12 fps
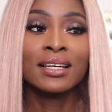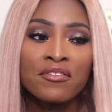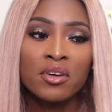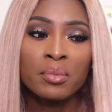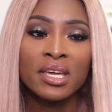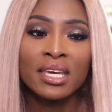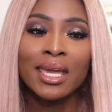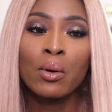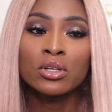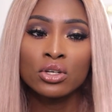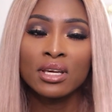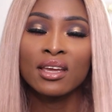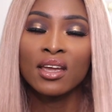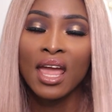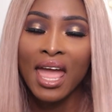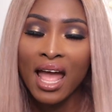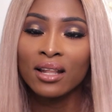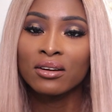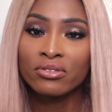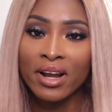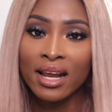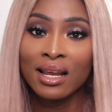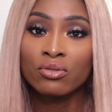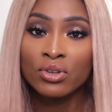For me, it was looking hella
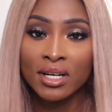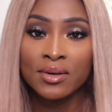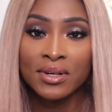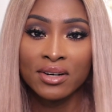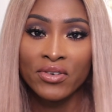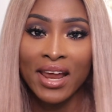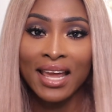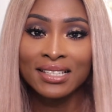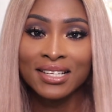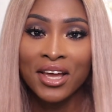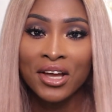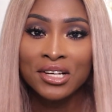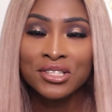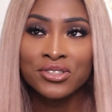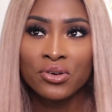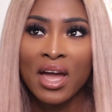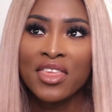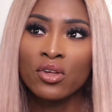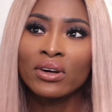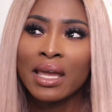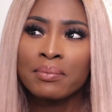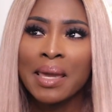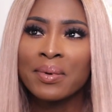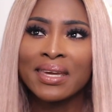red, like really, really red. So I thought,
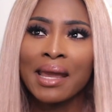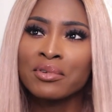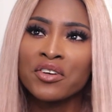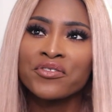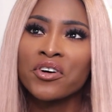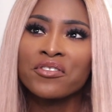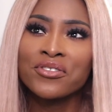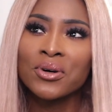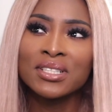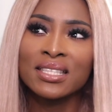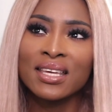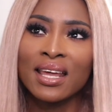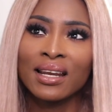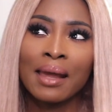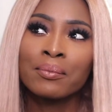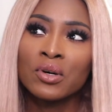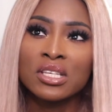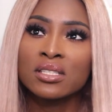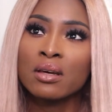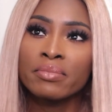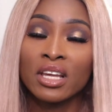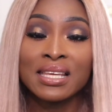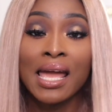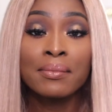okay, maybe I'm not 440 then. I must not
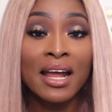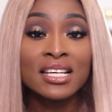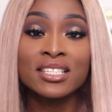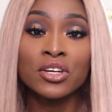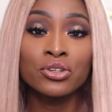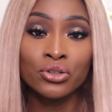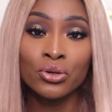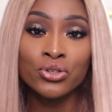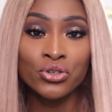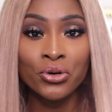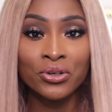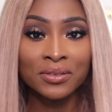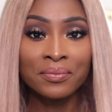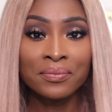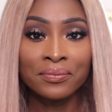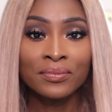because I'm actually neutral.